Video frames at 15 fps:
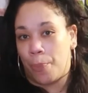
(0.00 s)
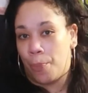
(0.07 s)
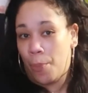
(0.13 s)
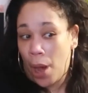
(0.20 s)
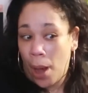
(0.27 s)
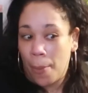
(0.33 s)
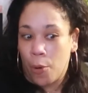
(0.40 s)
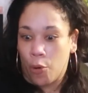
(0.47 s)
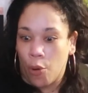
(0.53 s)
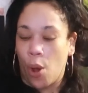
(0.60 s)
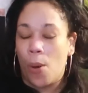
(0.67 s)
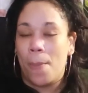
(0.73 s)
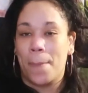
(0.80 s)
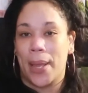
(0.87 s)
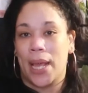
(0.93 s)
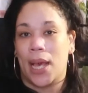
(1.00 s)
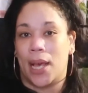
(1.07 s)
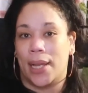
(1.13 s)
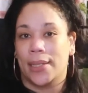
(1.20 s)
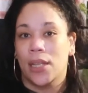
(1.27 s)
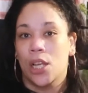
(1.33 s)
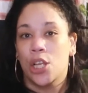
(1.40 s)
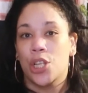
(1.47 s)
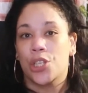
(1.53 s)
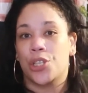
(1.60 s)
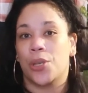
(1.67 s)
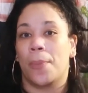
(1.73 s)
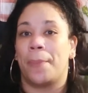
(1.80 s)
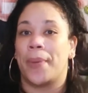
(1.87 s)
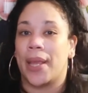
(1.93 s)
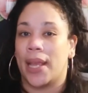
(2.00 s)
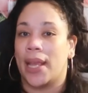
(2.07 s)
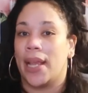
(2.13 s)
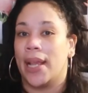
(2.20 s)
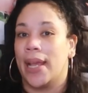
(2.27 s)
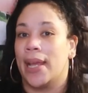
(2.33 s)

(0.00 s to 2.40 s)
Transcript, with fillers: a grown man to be